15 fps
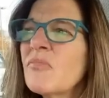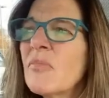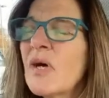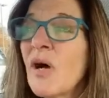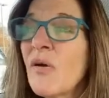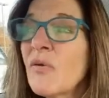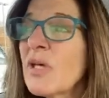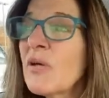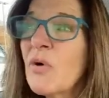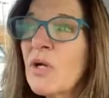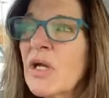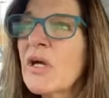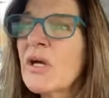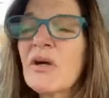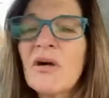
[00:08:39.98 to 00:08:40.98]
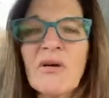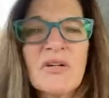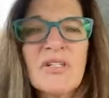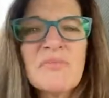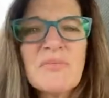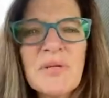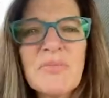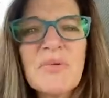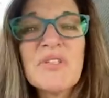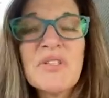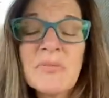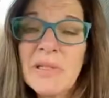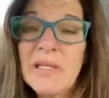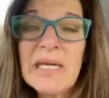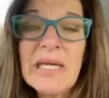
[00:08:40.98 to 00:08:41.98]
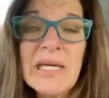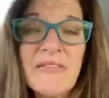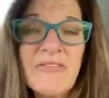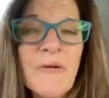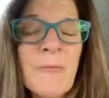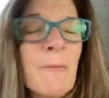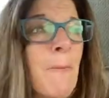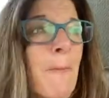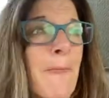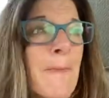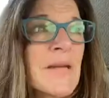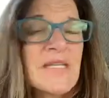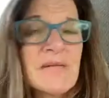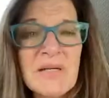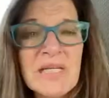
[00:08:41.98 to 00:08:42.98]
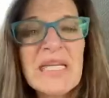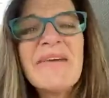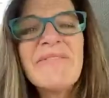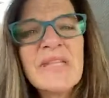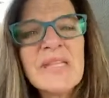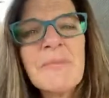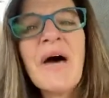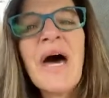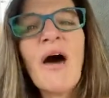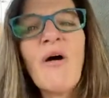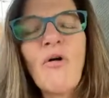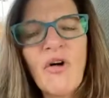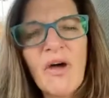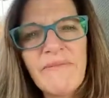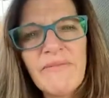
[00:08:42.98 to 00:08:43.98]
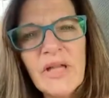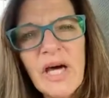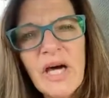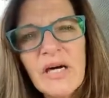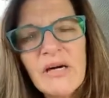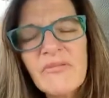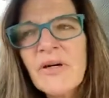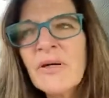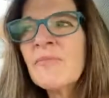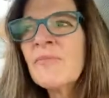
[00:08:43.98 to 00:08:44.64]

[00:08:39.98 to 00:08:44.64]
I really want to encourage people to believe, to believe in the power of love.